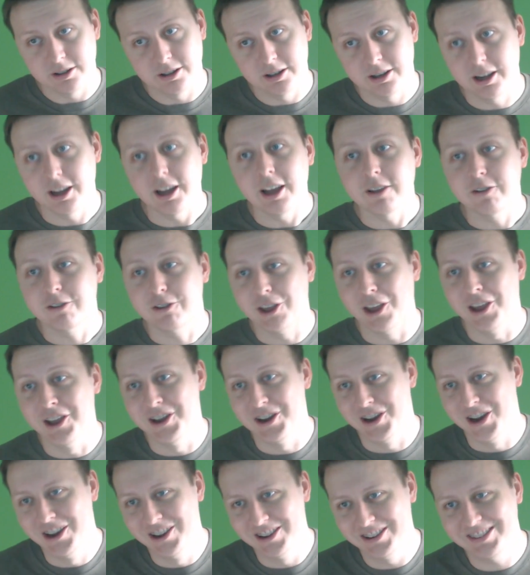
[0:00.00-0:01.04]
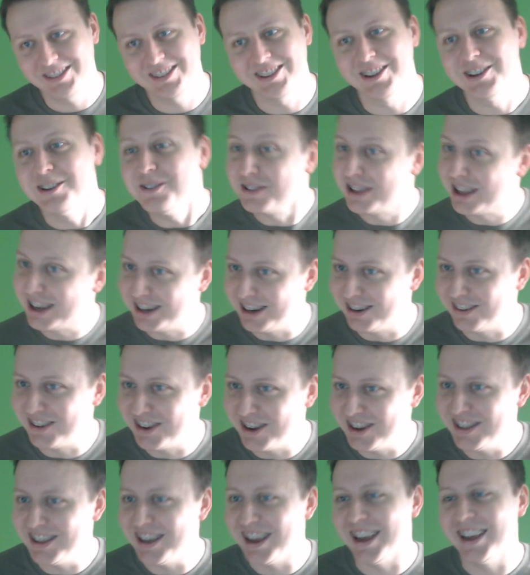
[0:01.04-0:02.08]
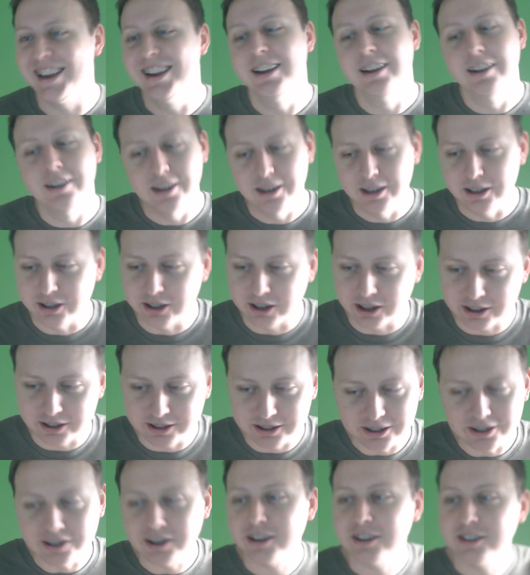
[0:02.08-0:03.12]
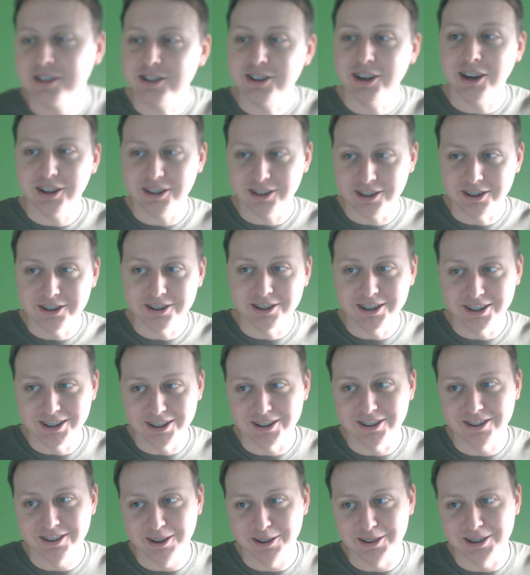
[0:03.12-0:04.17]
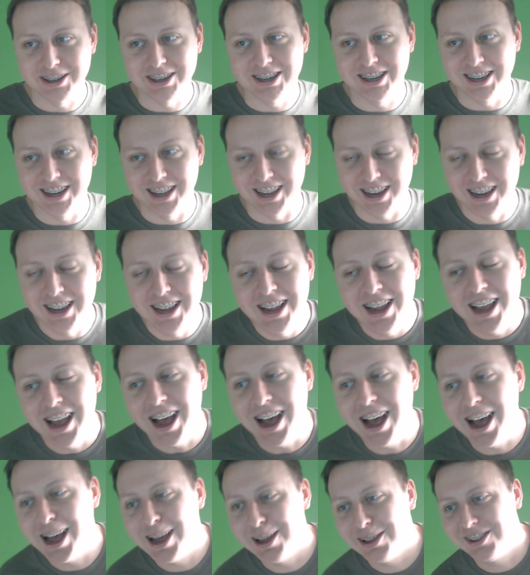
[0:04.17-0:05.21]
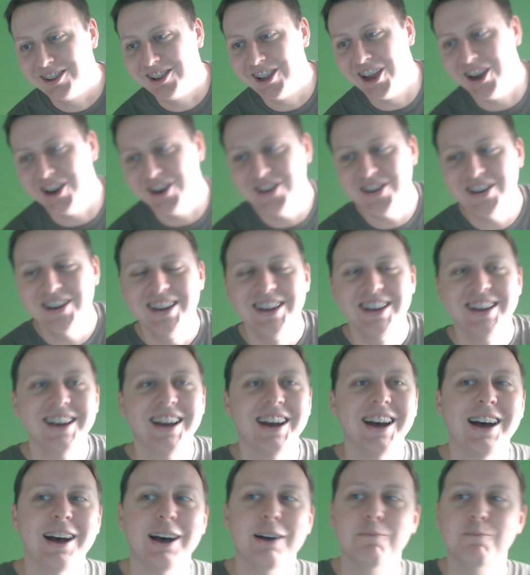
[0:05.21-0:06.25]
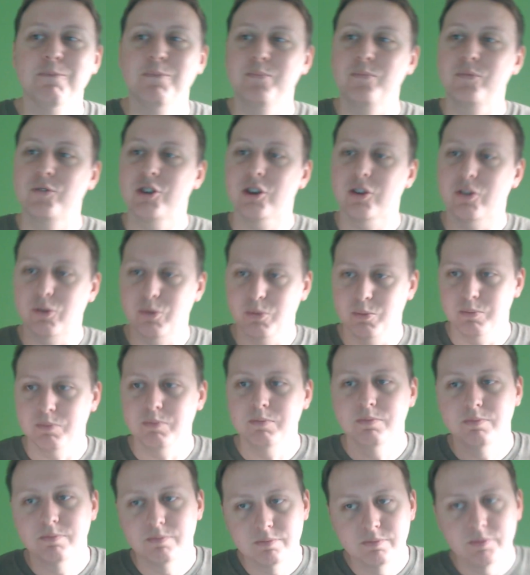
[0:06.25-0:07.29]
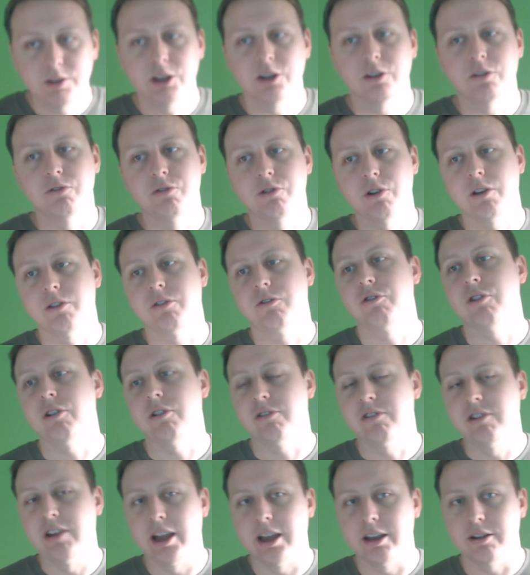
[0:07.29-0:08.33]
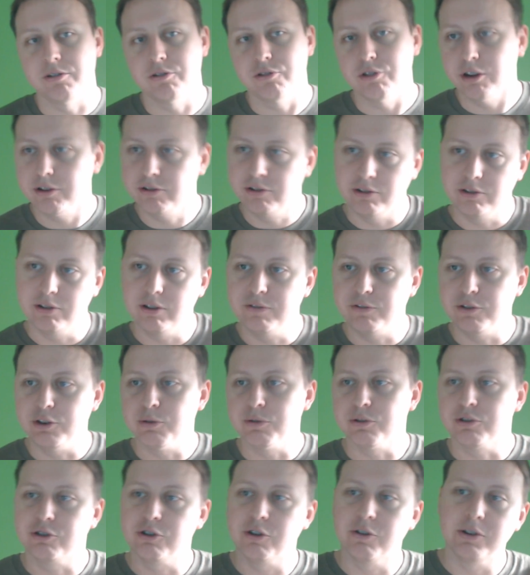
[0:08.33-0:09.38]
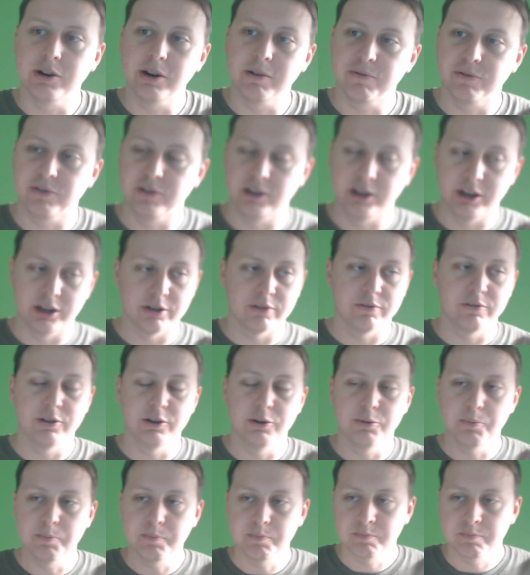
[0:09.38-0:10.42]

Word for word: Uh, so, so they don't know that. Y'all, y'all, y'all learned a little something today. Uh, so um, just You know, dress, dress nice, dress as if you were showing up for the interview.